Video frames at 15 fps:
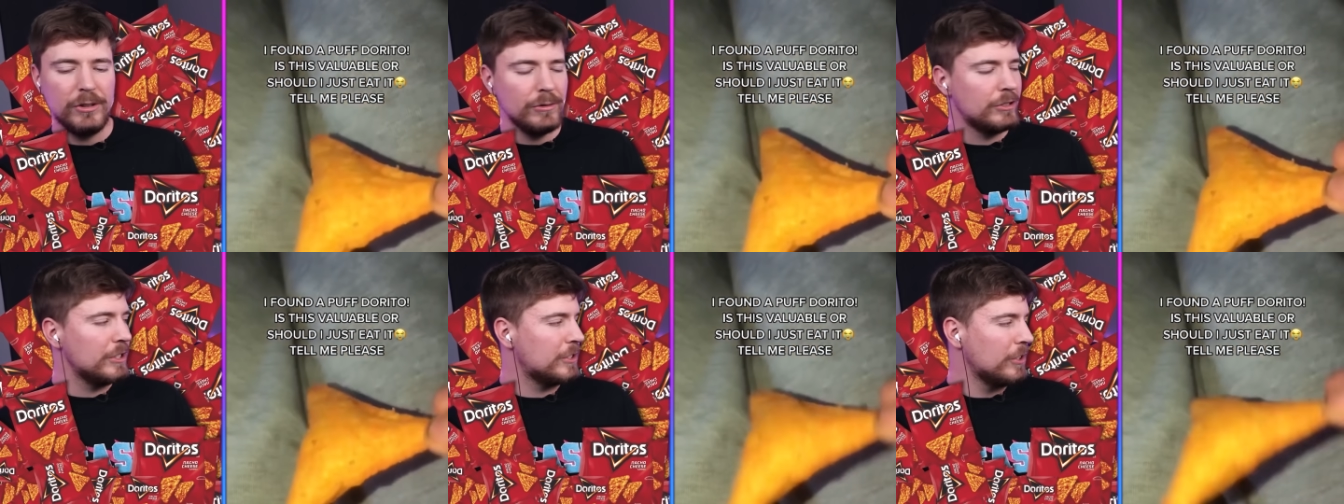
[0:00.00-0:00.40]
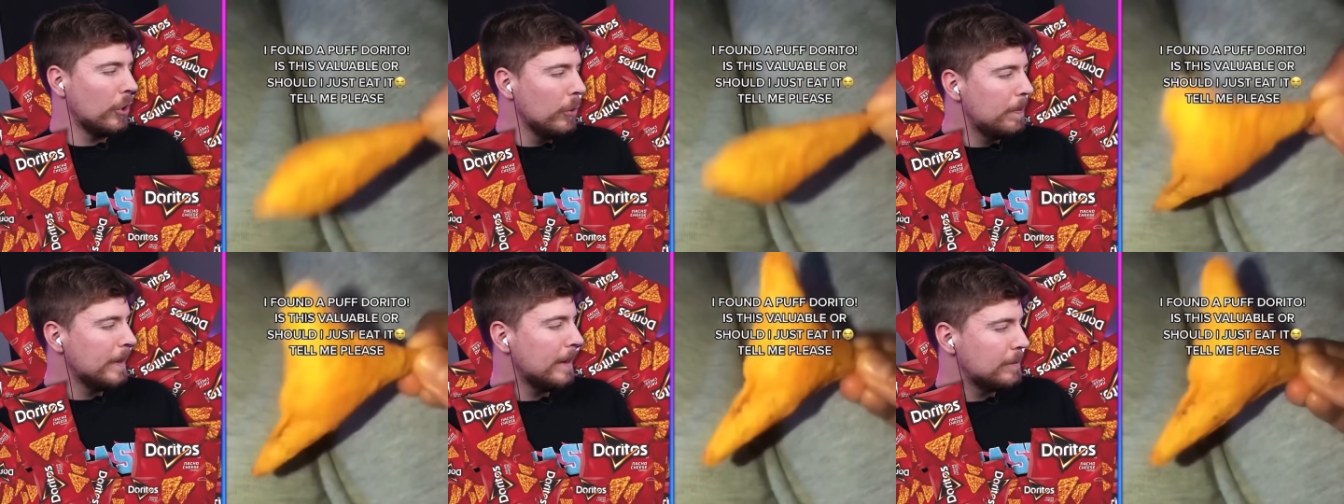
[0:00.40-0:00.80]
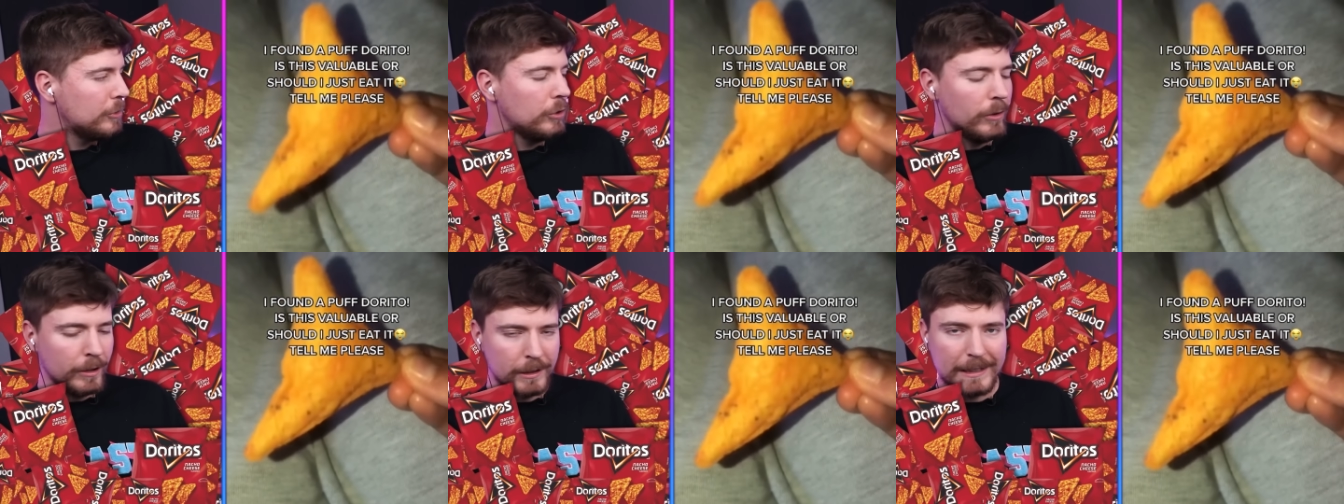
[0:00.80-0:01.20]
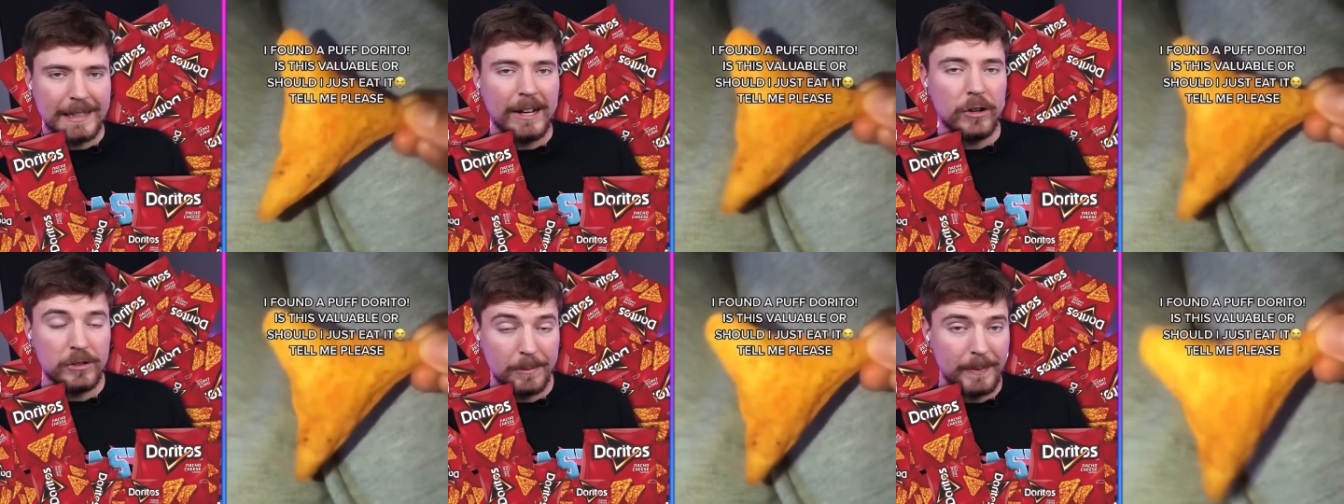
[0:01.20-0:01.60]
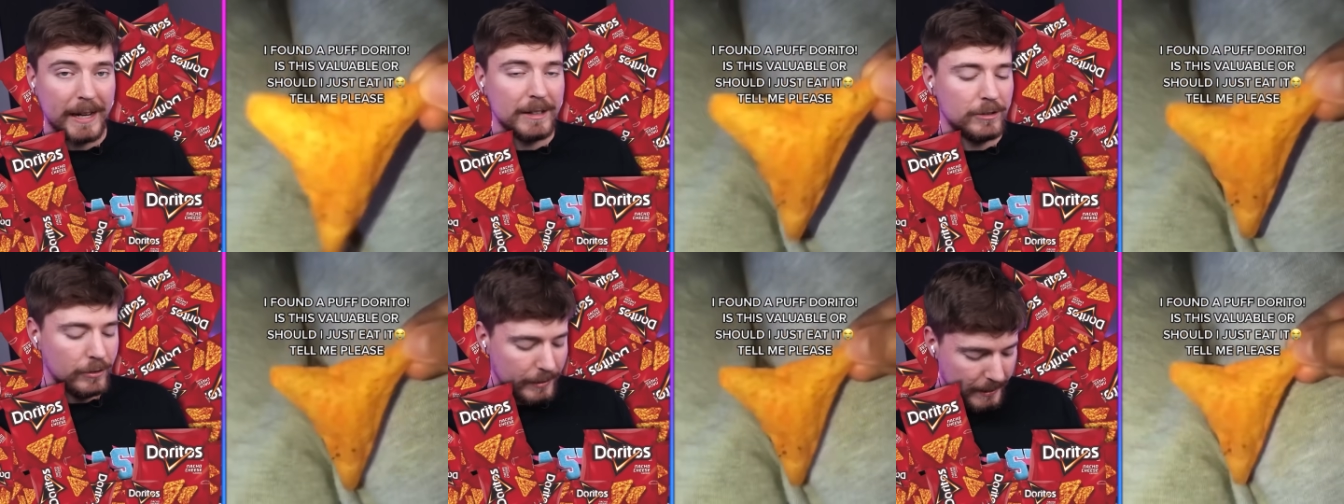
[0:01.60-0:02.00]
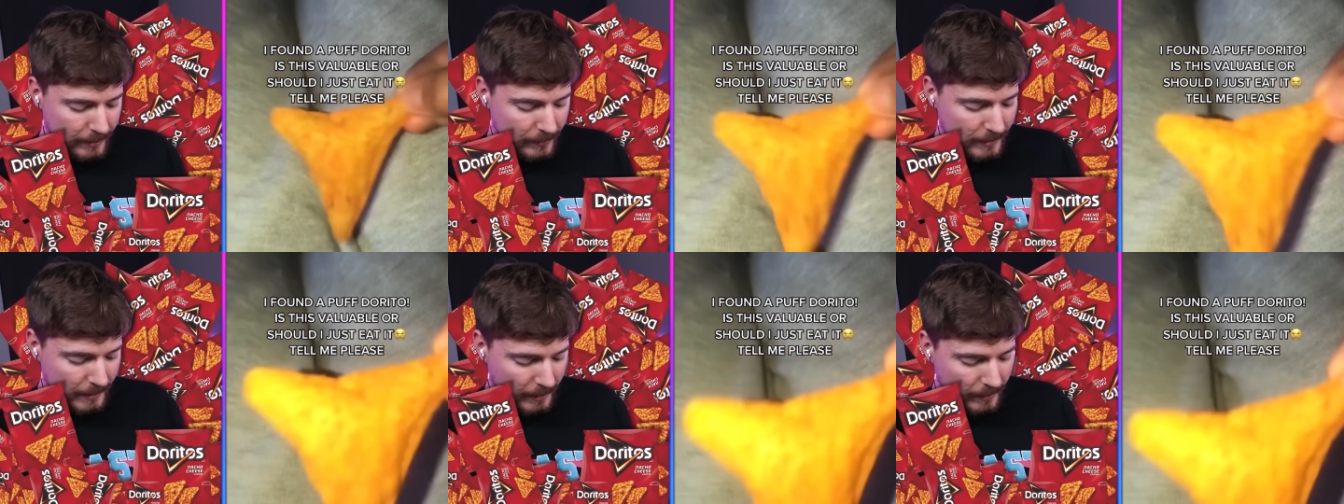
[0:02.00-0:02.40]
you just open up two hundred thousand bags of Doritos